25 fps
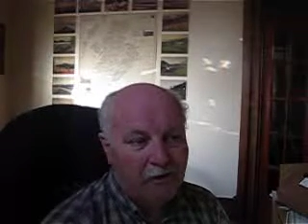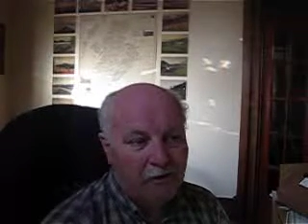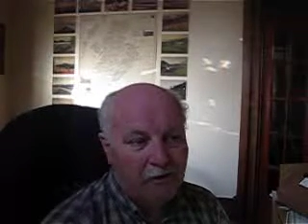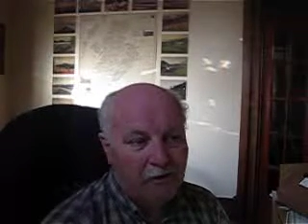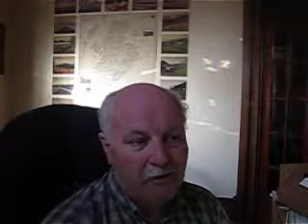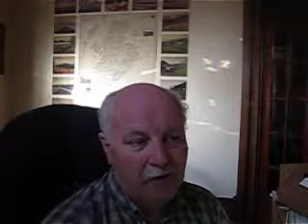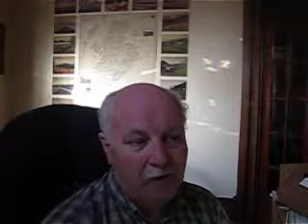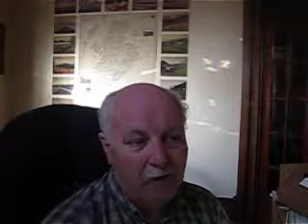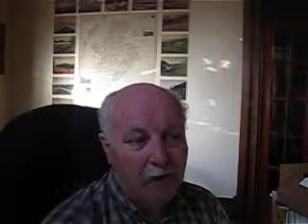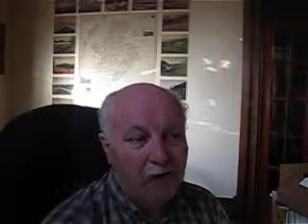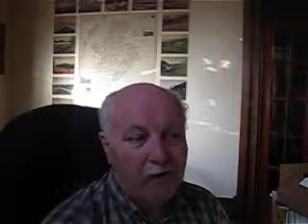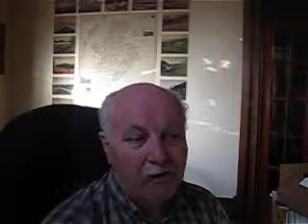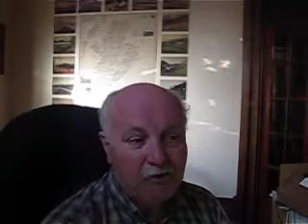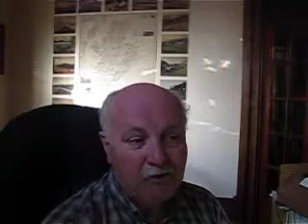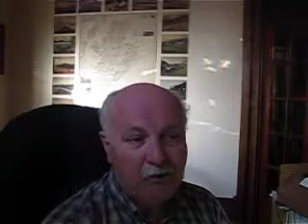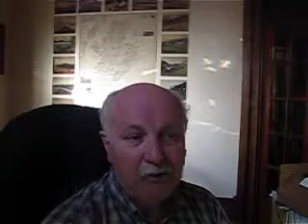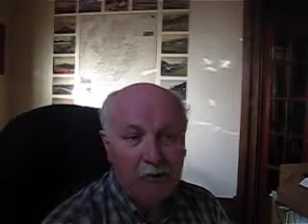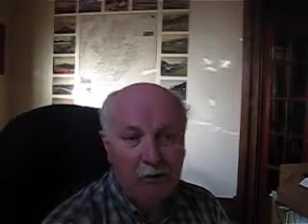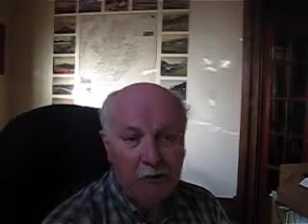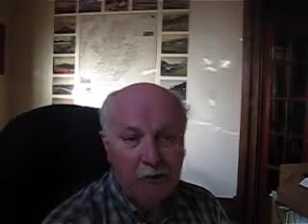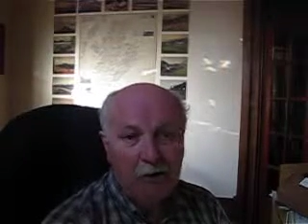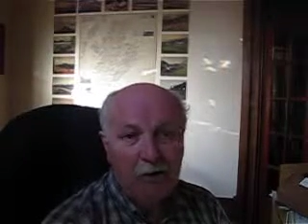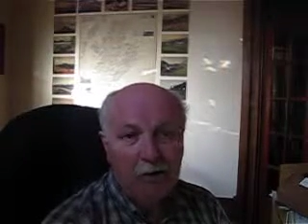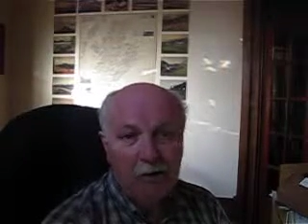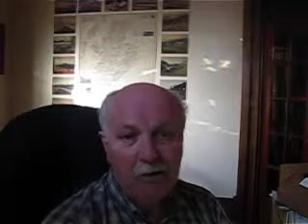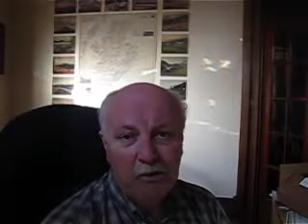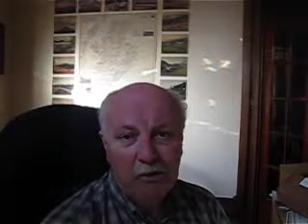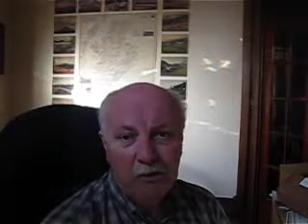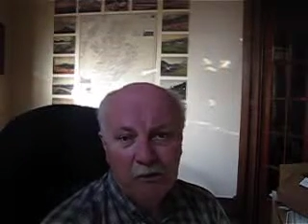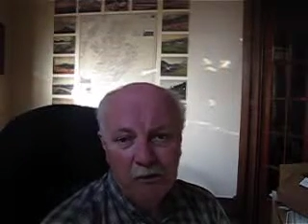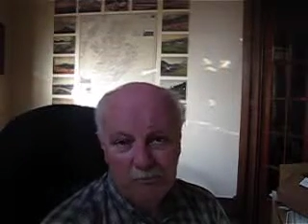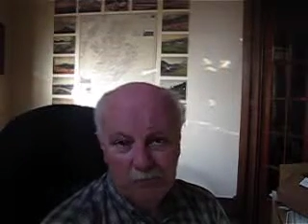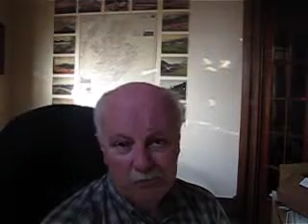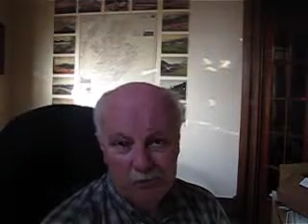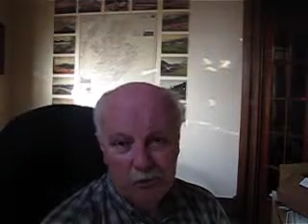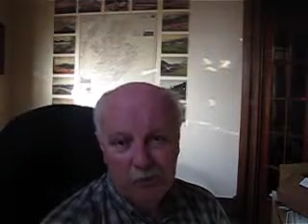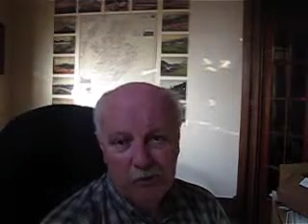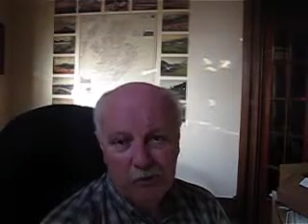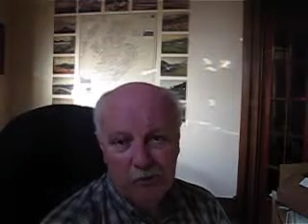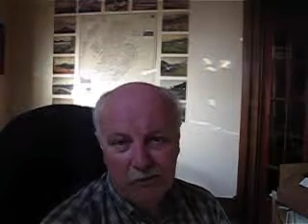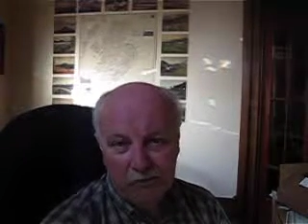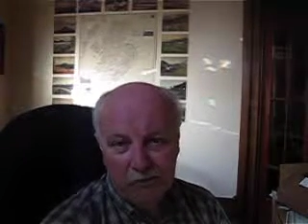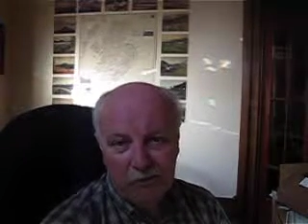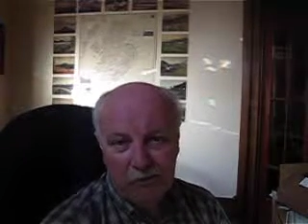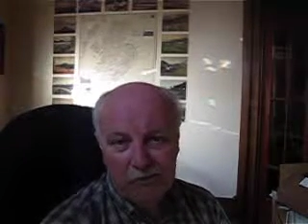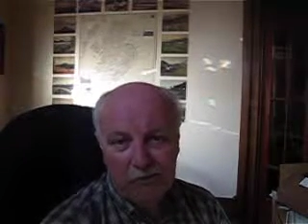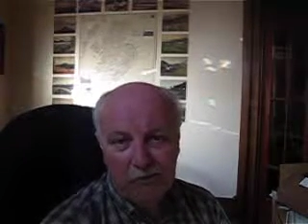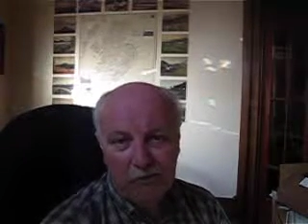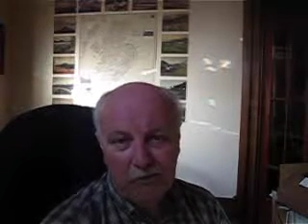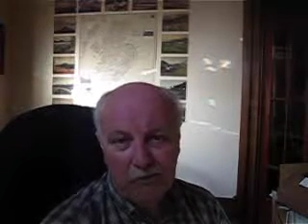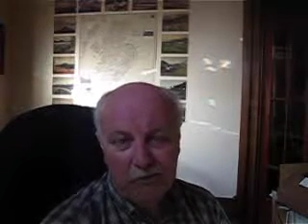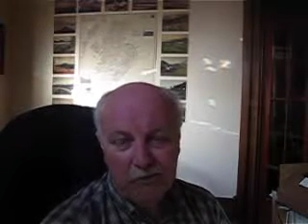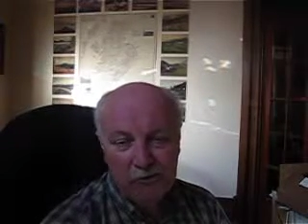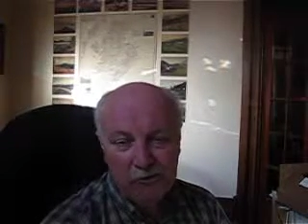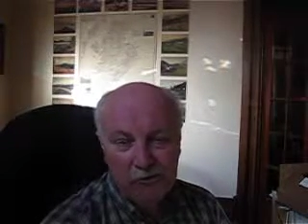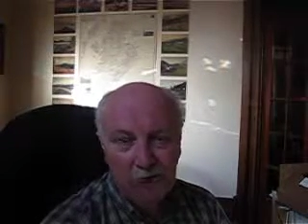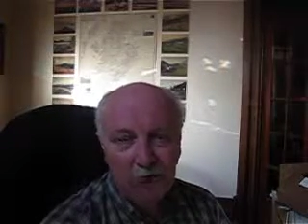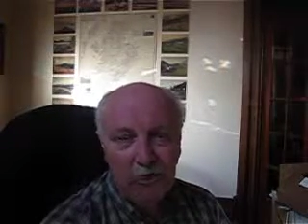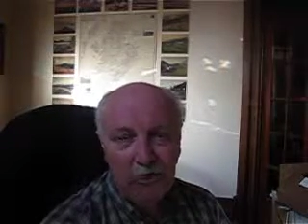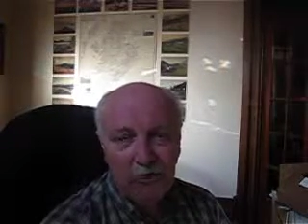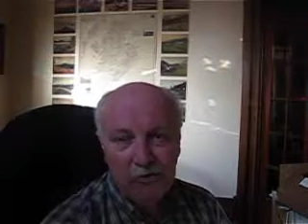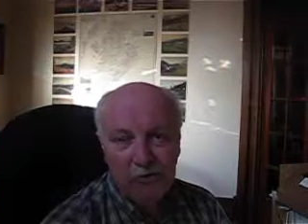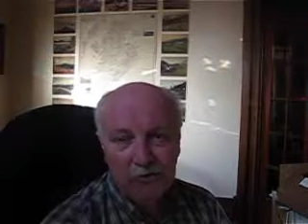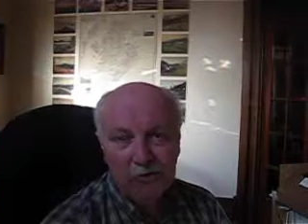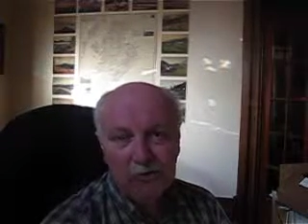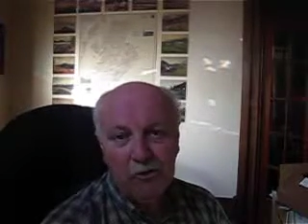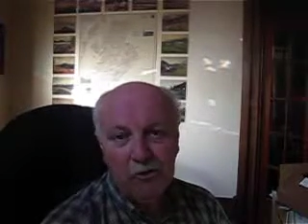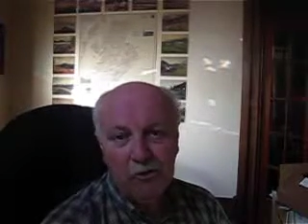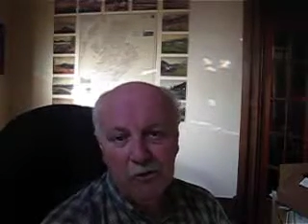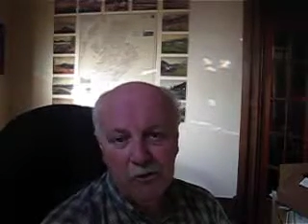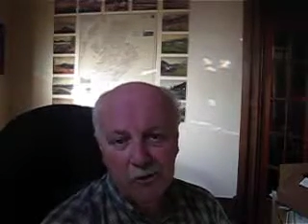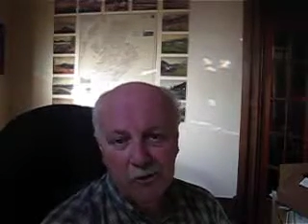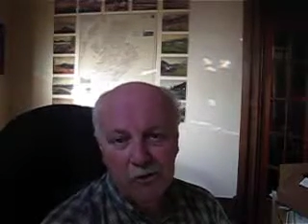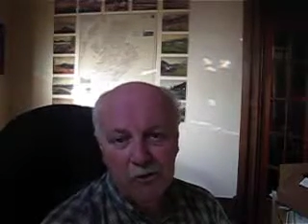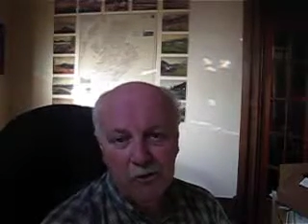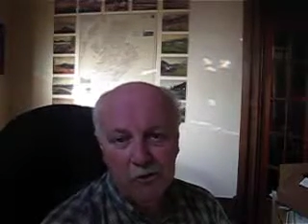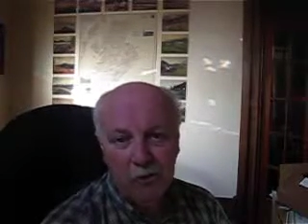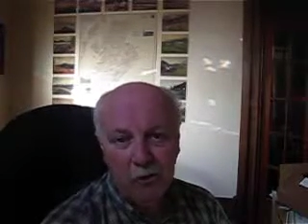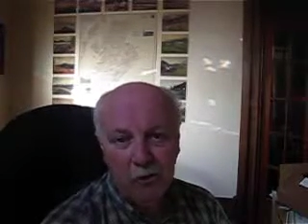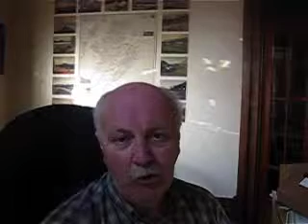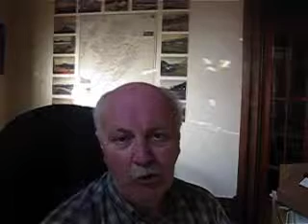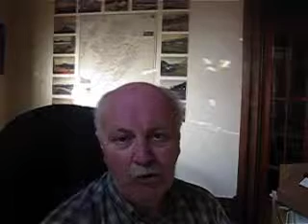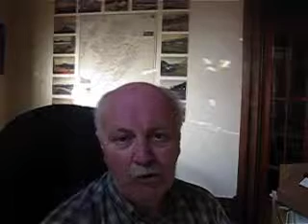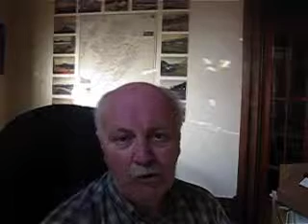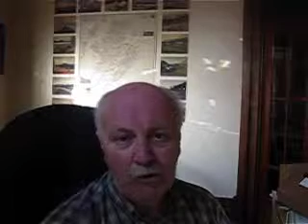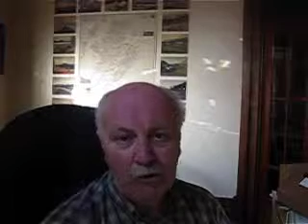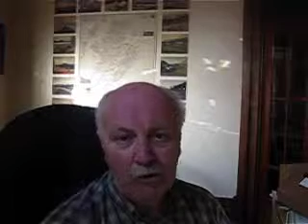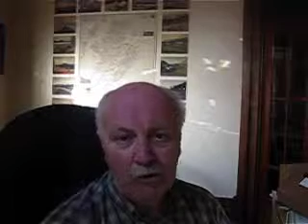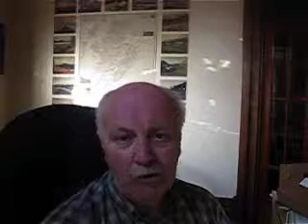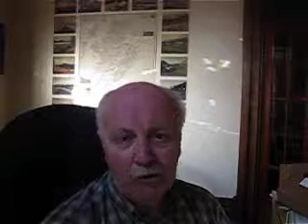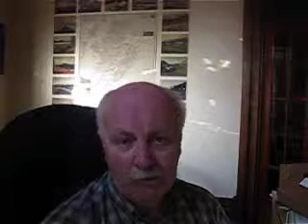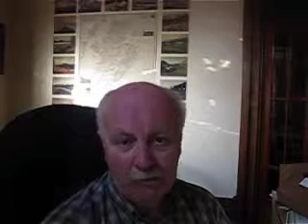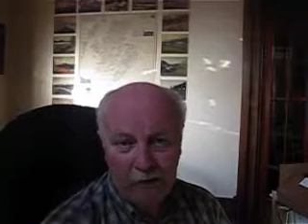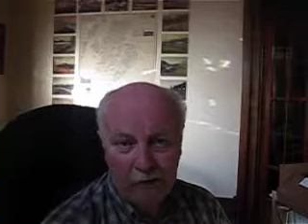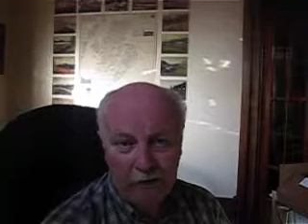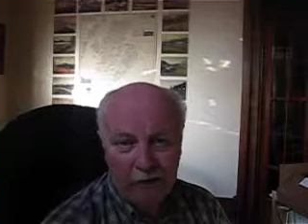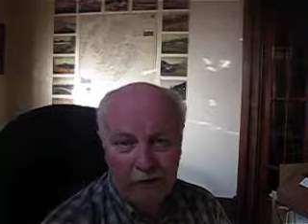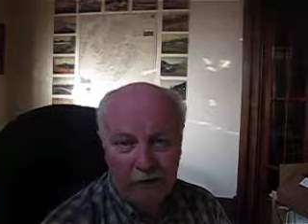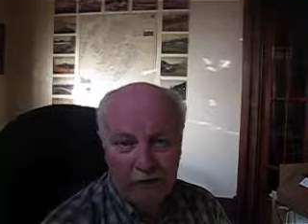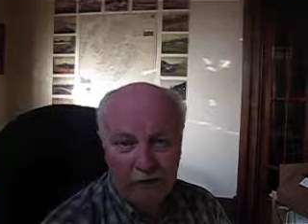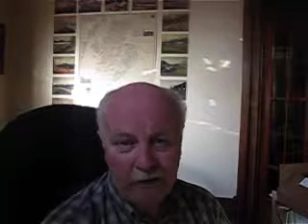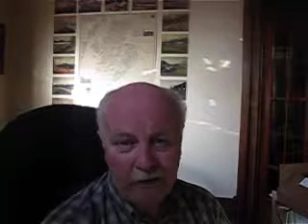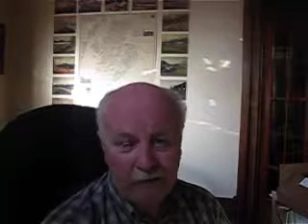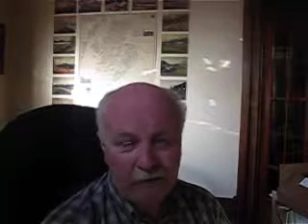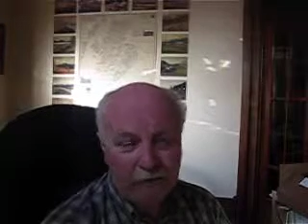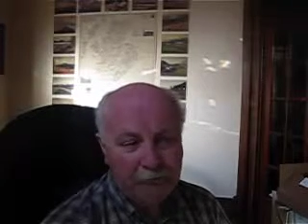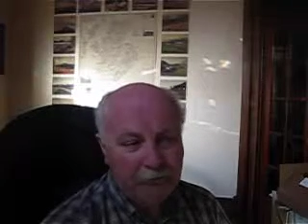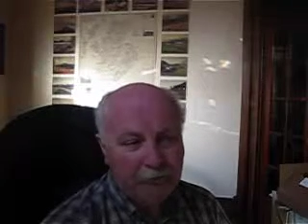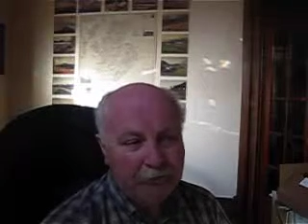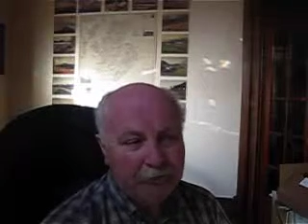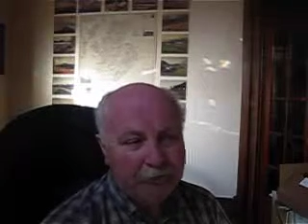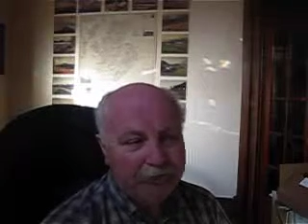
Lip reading: So I had to spend a couple of weeks sorting things out in Scotland so I could come over, but I did.